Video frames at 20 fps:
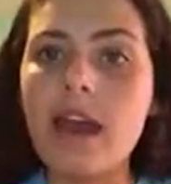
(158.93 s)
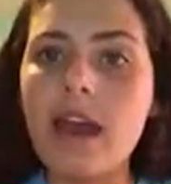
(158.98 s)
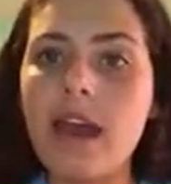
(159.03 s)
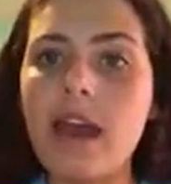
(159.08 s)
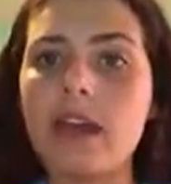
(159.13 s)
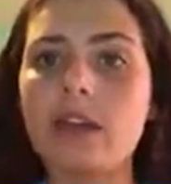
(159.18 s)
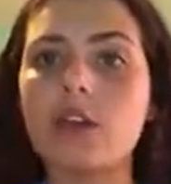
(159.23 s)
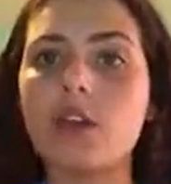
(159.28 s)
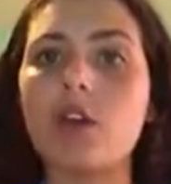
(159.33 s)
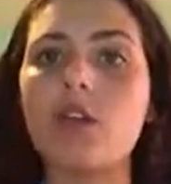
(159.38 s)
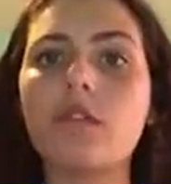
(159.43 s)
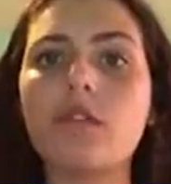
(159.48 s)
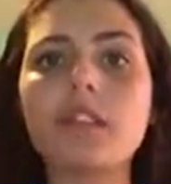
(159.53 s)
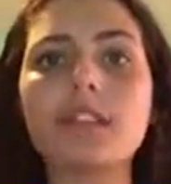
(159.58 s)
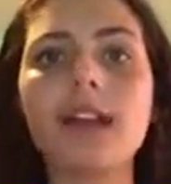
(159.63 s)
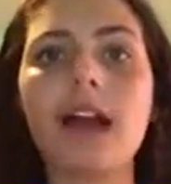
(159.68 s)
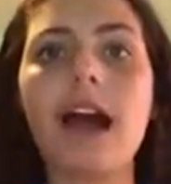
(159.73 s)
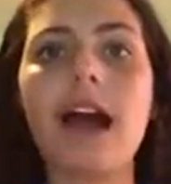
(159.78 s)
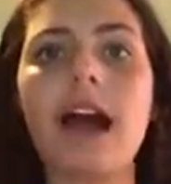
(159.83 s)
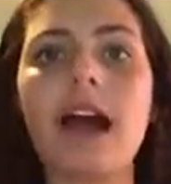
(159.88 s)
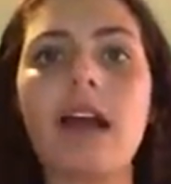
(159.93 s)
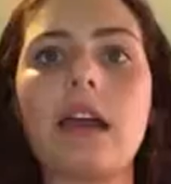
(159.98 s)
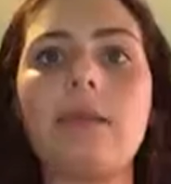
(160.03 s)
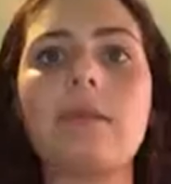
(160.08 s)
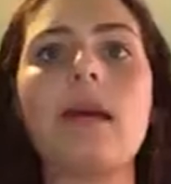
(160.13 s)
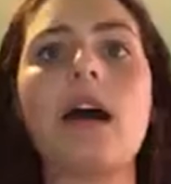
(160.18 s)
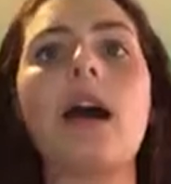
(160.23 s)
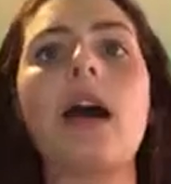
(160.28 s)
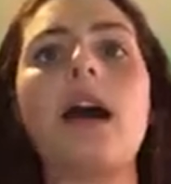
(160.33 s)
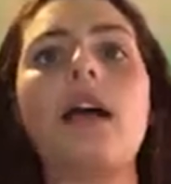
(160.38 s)
And over
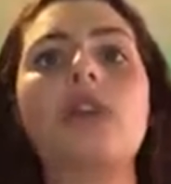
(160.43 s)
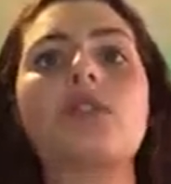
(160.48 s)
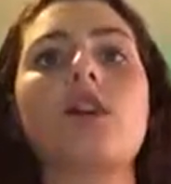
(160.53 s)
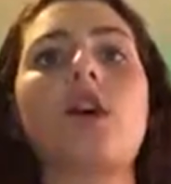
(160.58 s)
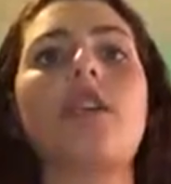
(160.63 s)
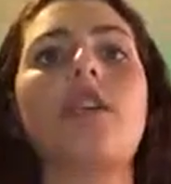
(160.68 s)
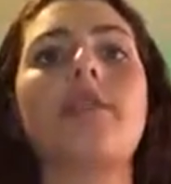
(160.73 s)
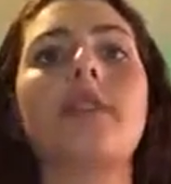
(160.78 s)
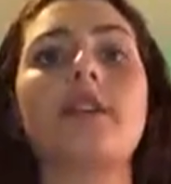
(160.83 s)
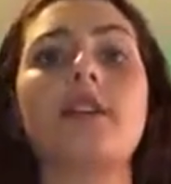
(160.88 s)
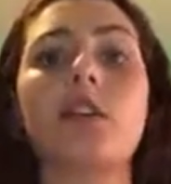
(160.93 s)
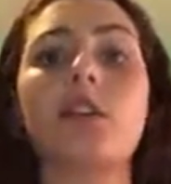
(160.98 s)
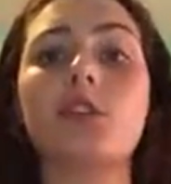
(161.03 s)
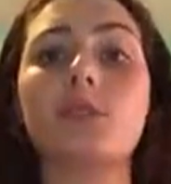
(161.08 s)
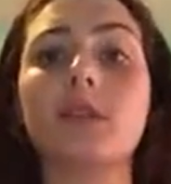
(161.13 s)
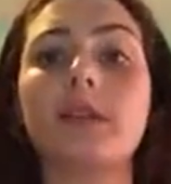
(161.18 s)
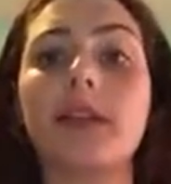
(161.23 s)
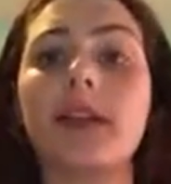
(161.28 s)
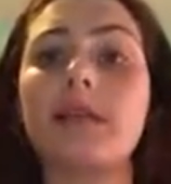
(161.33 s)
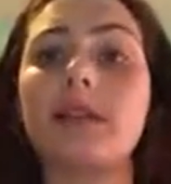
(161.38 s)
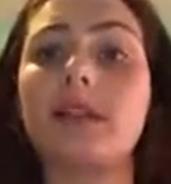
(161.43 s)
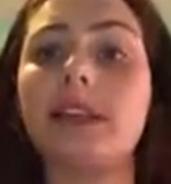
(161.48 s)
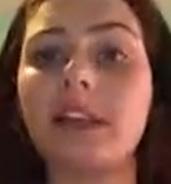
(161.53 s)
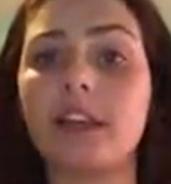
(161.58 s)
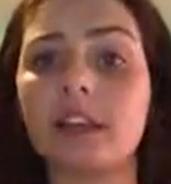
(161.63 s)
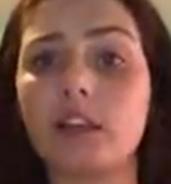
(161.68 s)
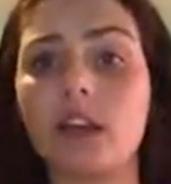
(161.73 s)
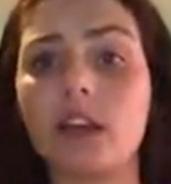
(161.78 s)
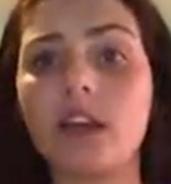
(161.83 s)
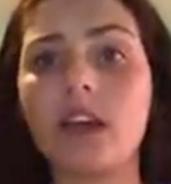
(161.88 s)
time, I saw that my notes became
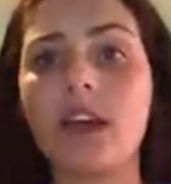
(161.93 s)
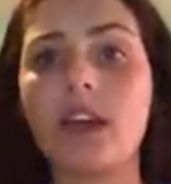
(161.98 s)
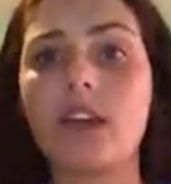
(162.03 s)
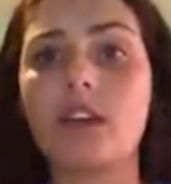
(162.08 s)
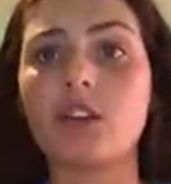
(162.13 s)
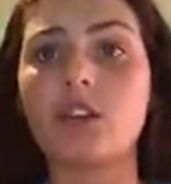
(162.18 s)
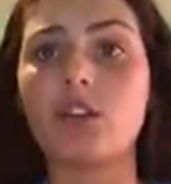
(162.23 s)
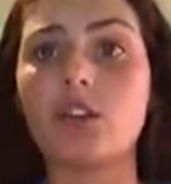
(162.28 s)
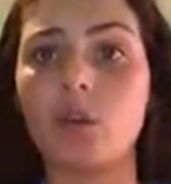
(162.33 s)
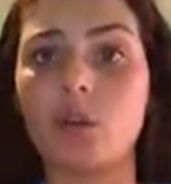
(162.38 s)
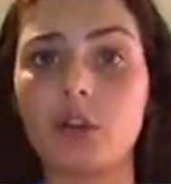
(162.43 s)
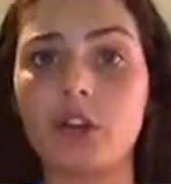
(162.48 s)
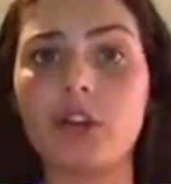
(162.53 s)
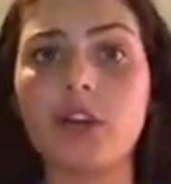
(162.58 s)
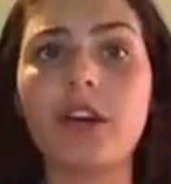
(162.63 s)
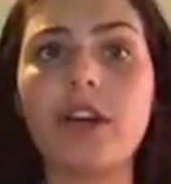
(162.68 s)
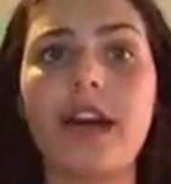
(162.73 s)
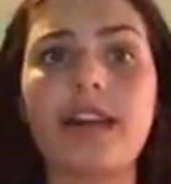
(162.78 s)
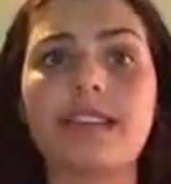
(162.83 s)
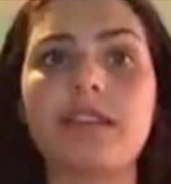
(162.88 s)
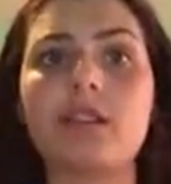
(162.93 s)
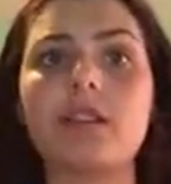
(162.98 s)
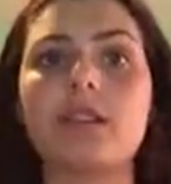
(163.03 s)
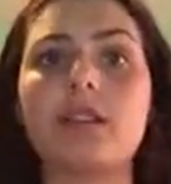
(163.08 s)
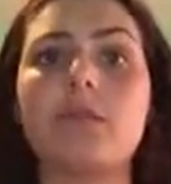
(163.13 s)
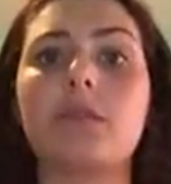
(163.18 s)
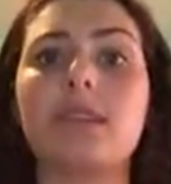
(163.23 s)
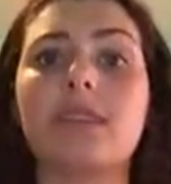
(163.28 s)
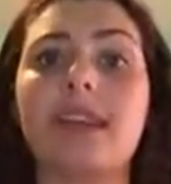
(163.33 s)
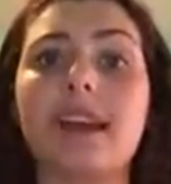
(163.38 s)
clearer and shorter as I was
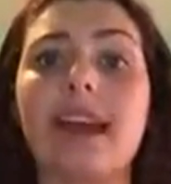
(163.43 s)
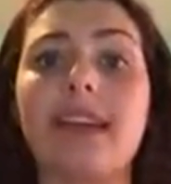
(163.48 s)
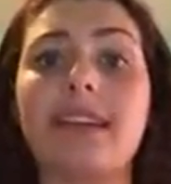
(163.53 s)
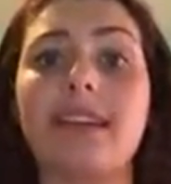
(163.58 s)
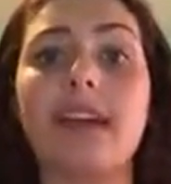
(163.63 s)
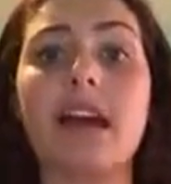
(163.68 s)
able to